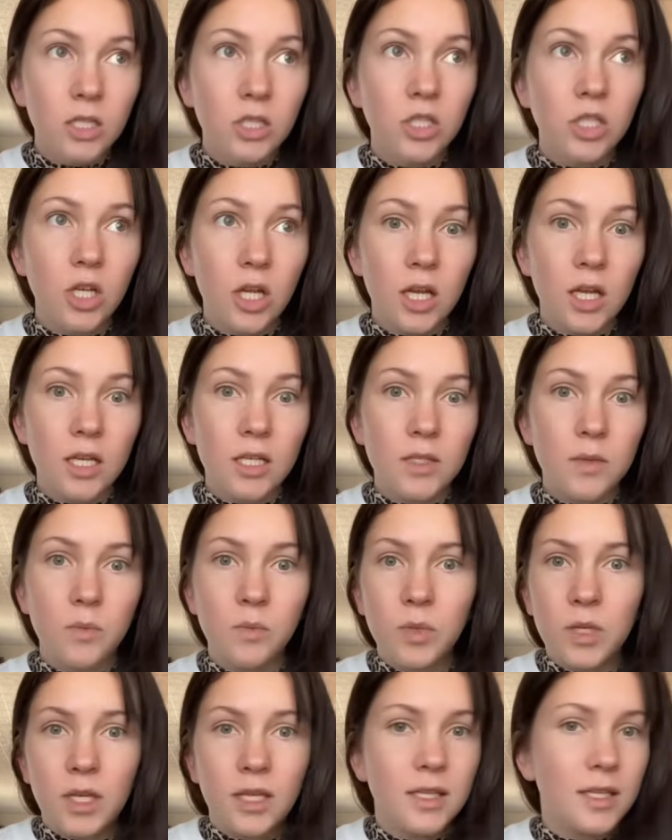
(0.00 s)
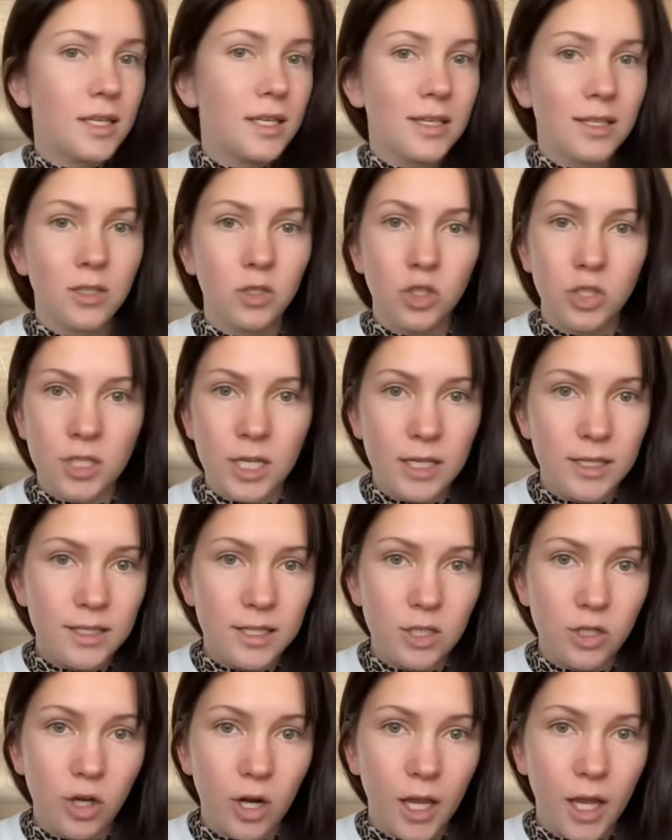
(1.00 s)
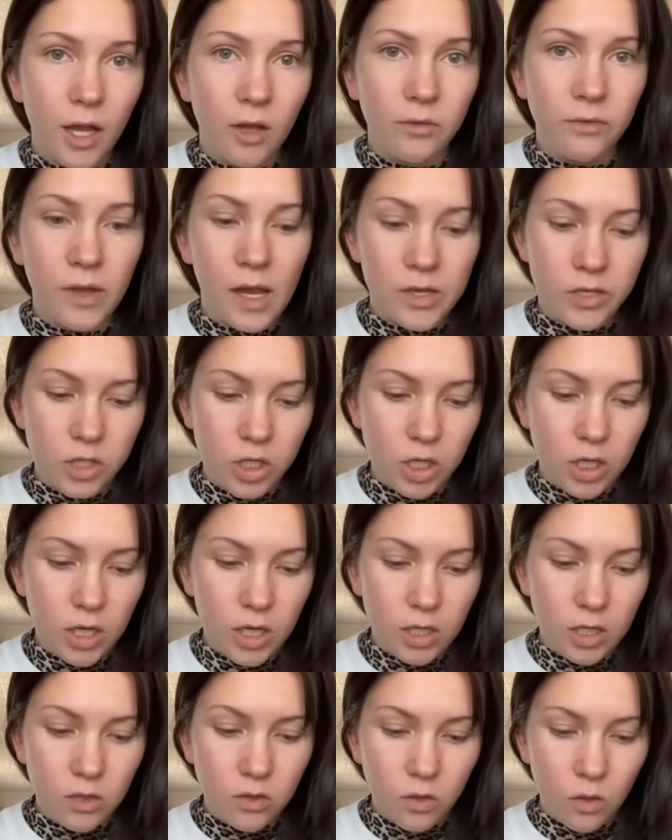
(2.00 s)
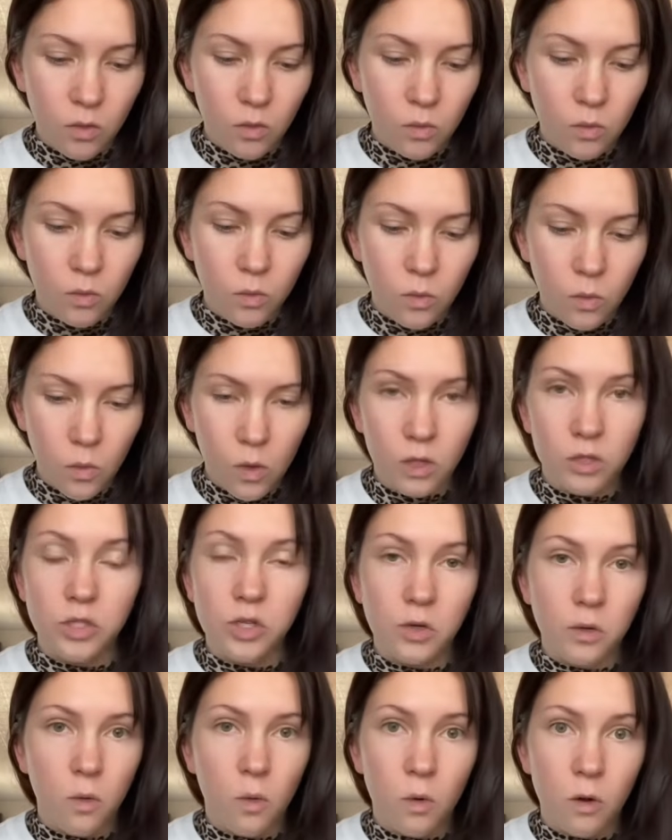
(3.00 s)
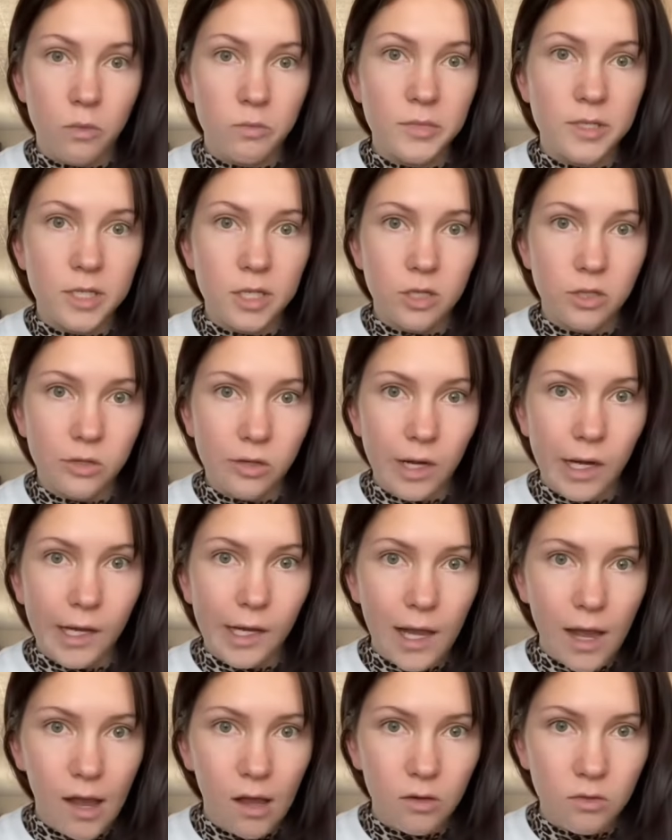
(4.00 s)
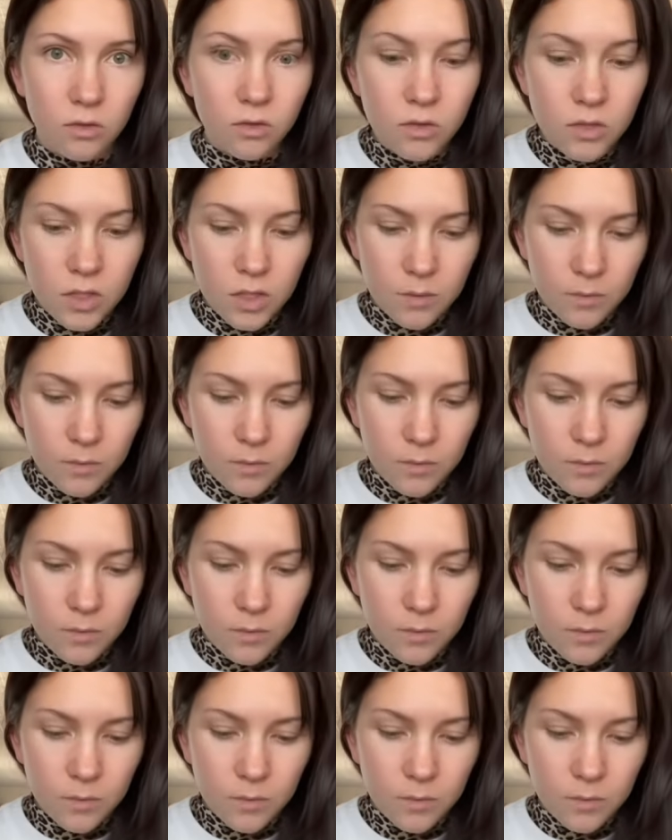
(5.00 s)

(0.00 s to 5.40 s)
just because it tends to dry out faster and you don't want your corms to dry out.